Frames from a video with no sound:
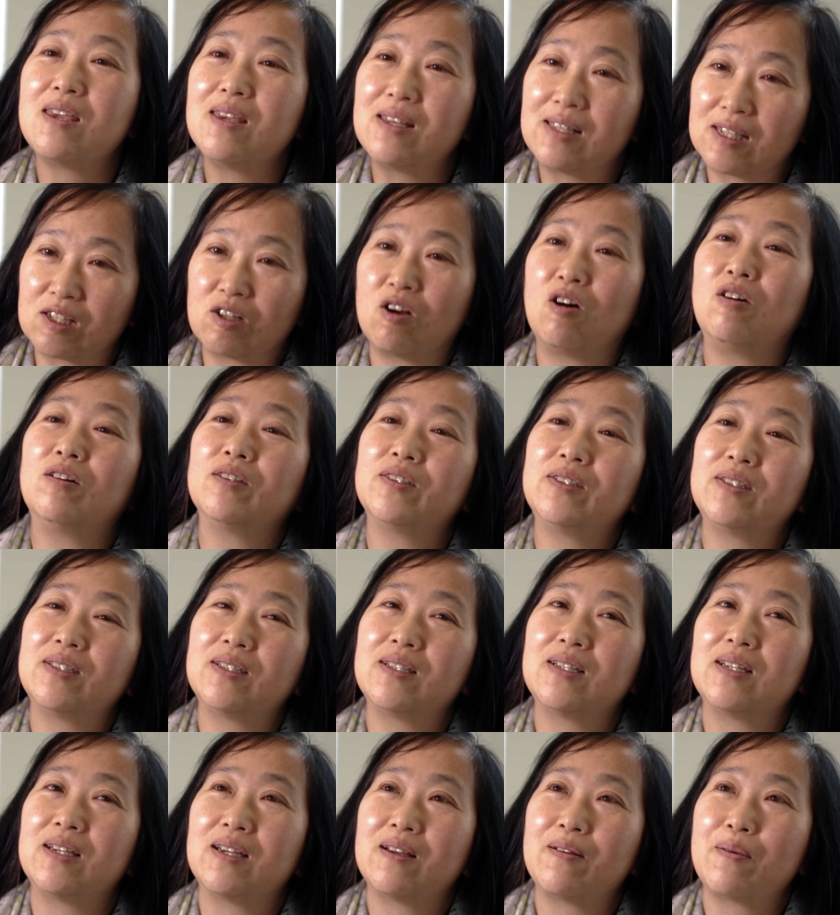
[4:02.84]
it
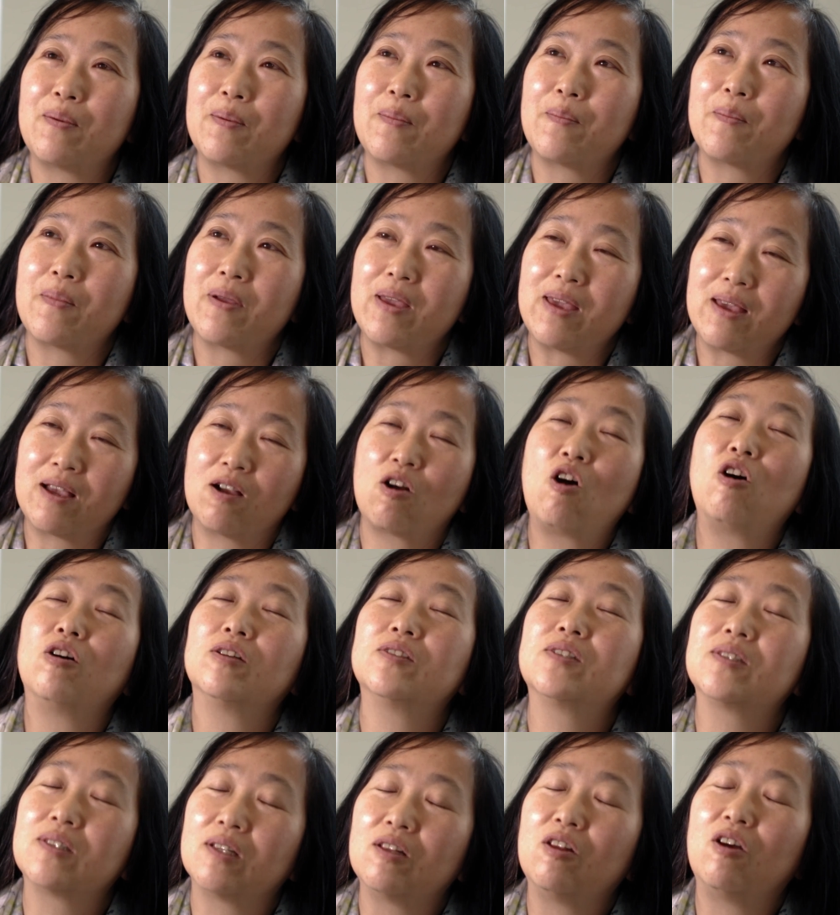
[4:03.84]
costs
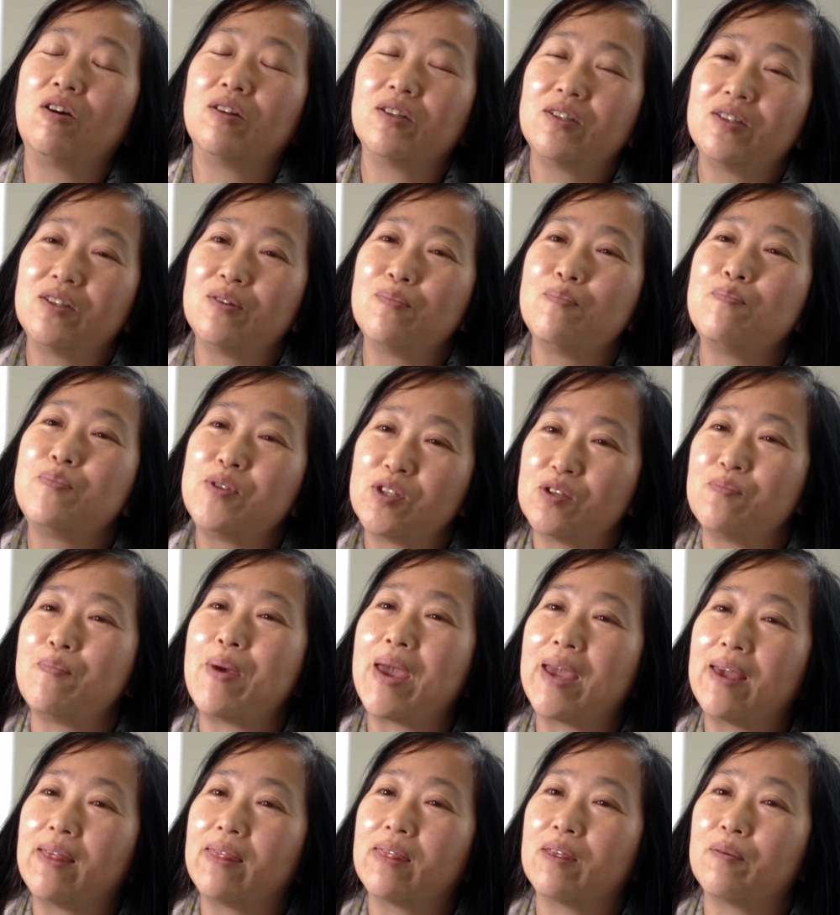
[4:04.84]
a lot to
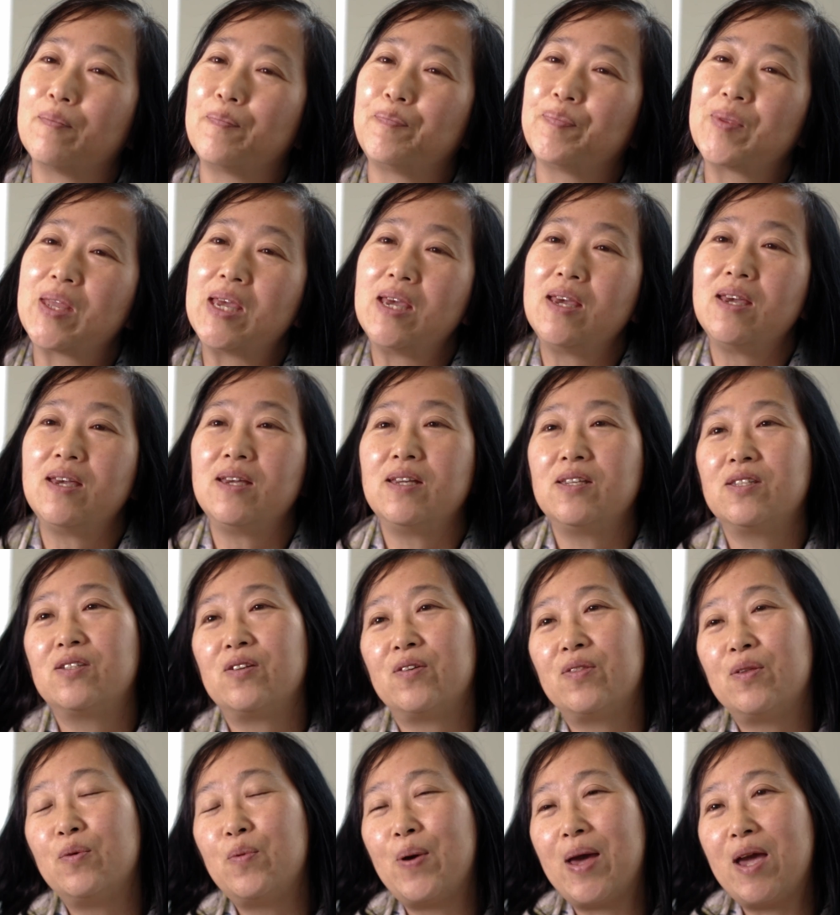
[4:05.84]
make them.
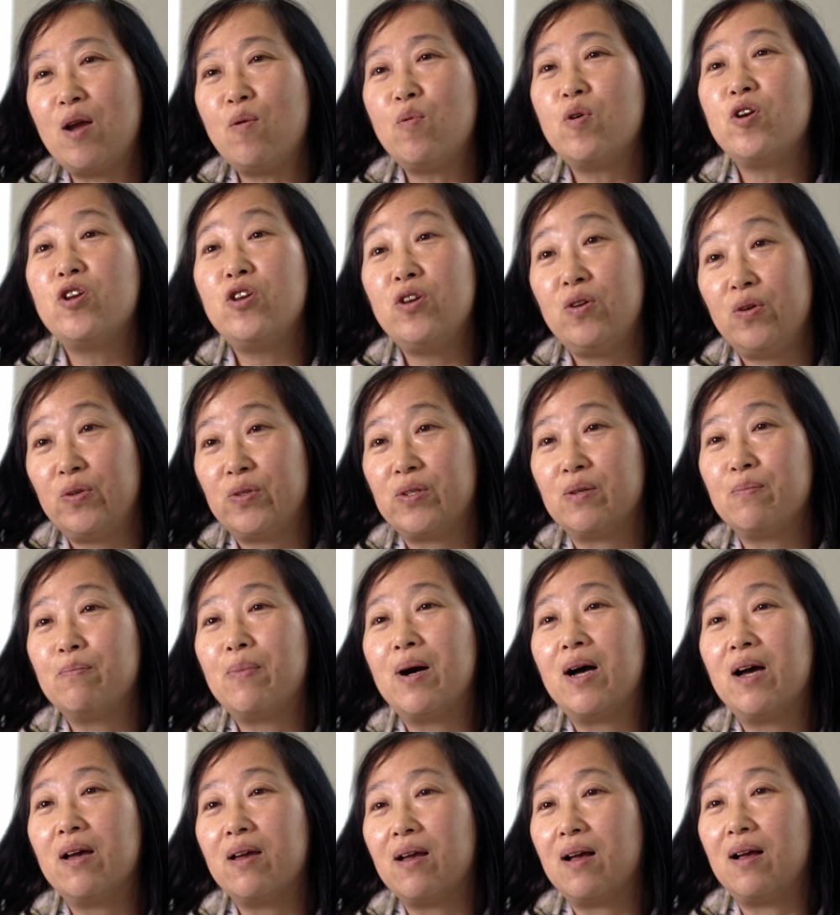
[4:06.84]
So the way we're using
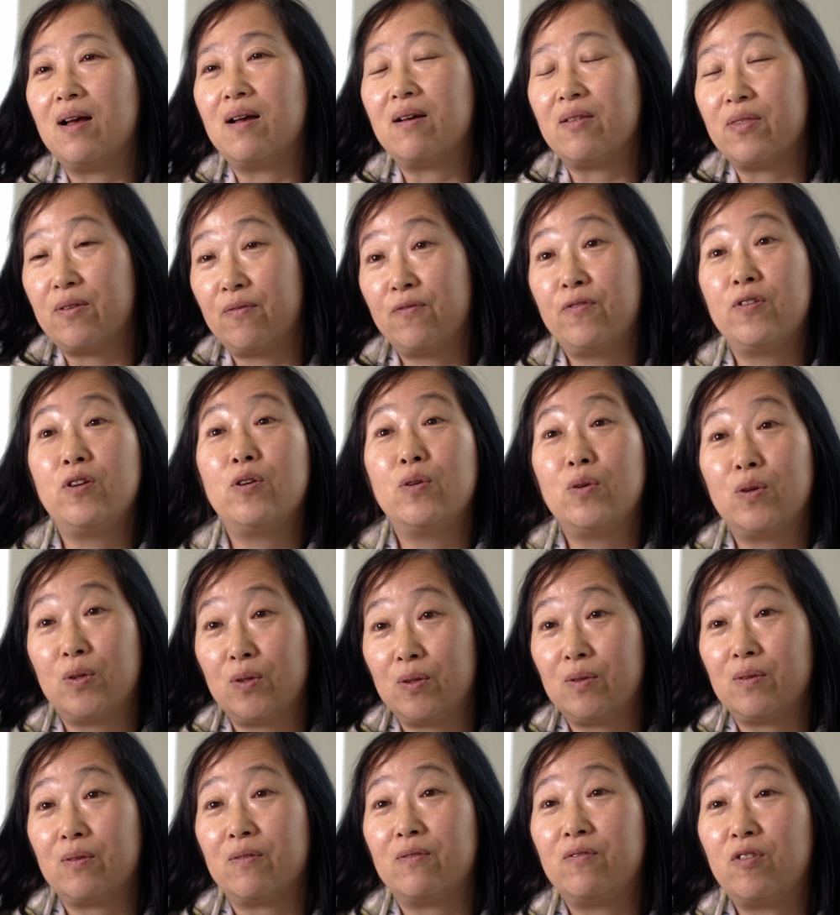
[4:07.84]

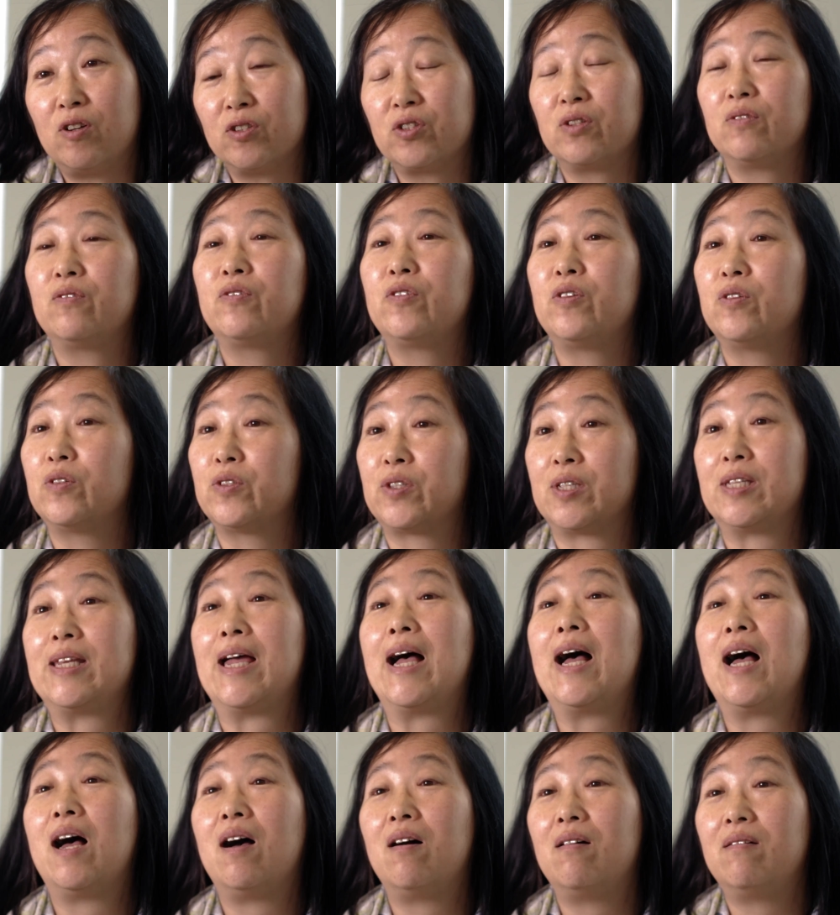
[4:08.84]
fossil fuels
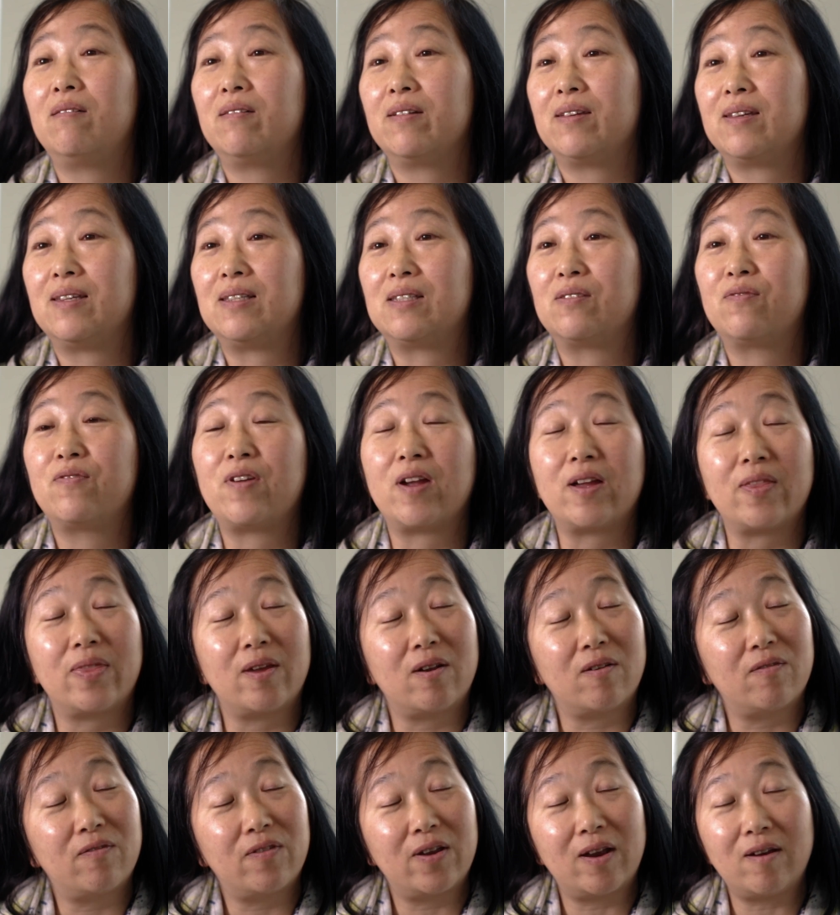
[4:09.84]
now is
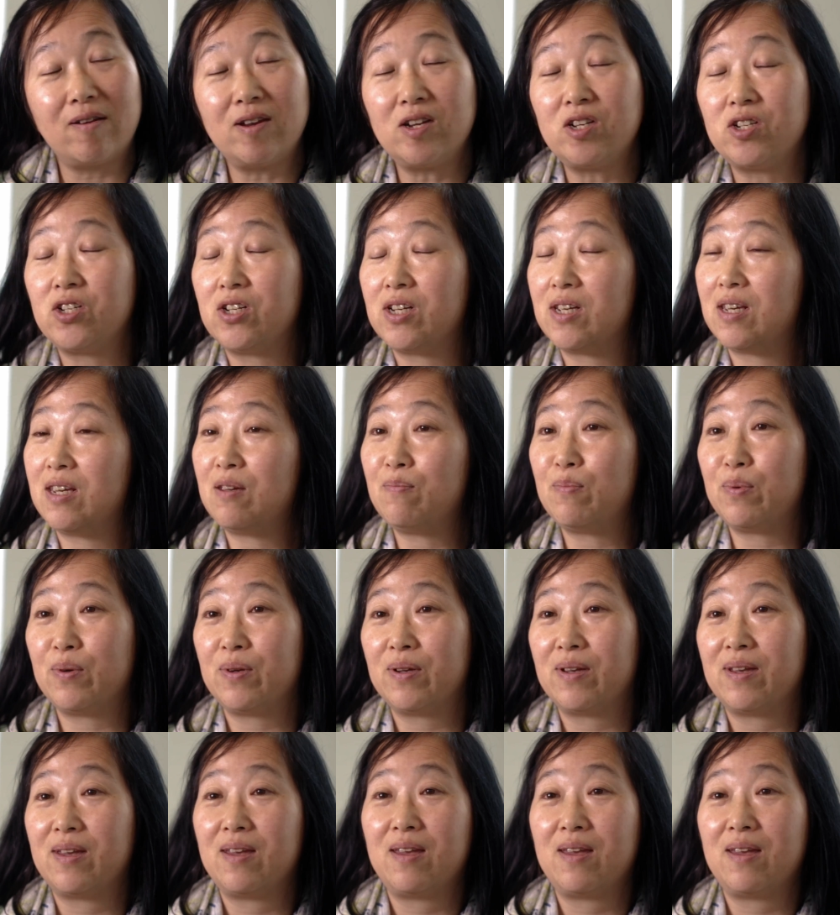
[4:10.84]
they're very cheap